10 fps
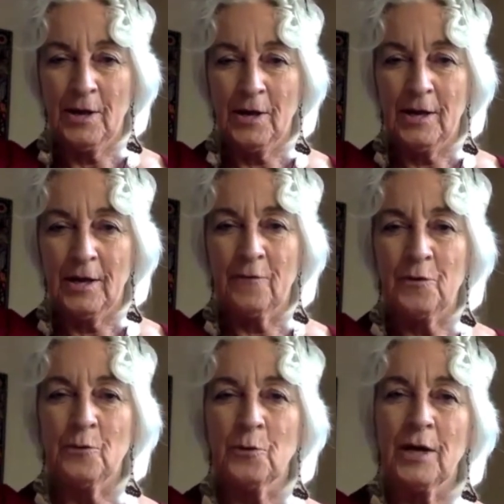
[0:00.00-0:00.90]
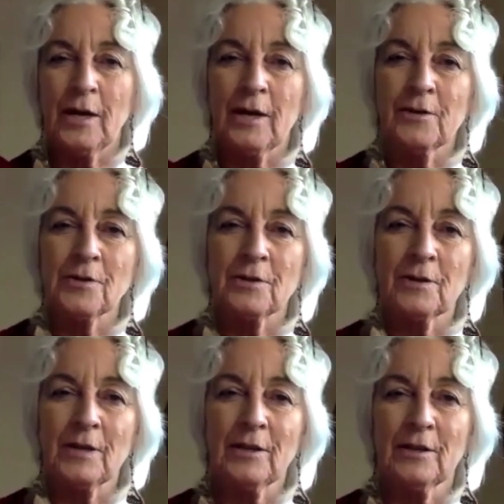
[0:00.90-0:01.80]
if you can't
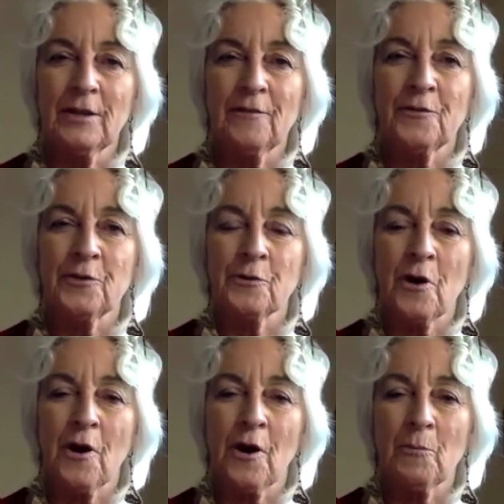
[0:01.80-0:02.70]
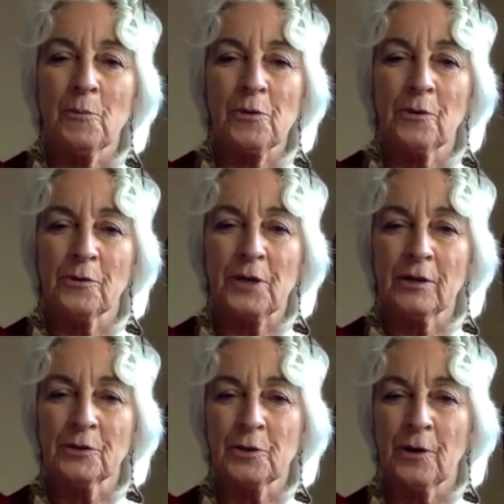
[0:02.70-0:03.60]
lift your arm with your
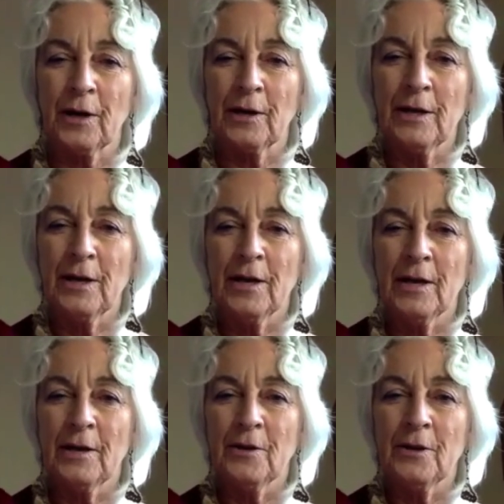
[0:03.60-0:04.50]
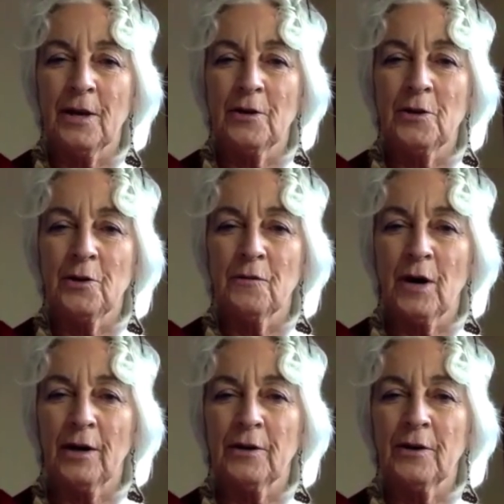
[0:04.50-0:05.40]
deltoid and you've
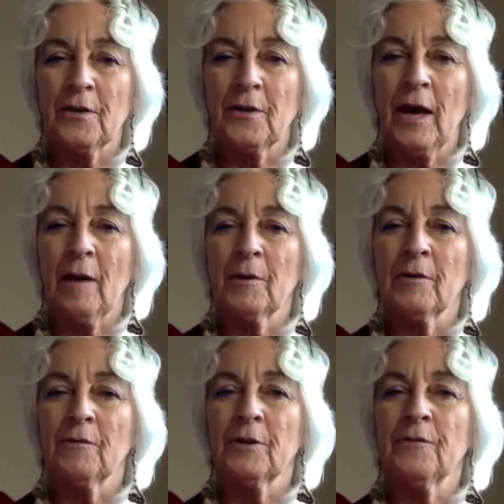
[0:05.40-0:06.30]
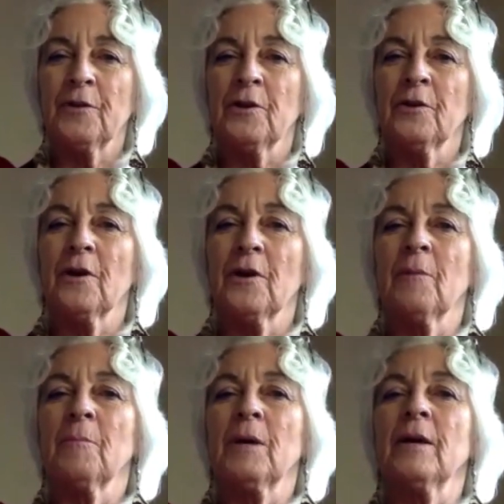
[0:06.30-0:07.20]
gotten into the habit of lifting your
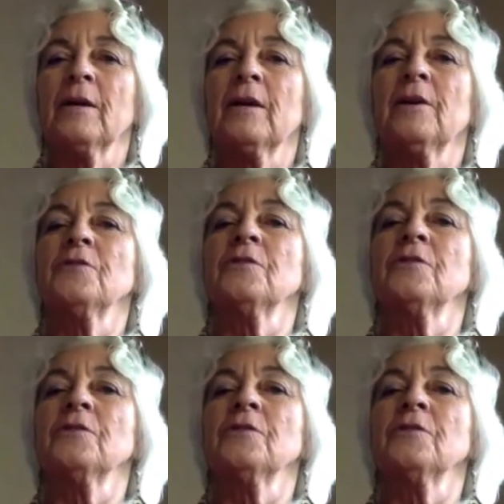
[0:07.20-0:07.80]
arm by engaging the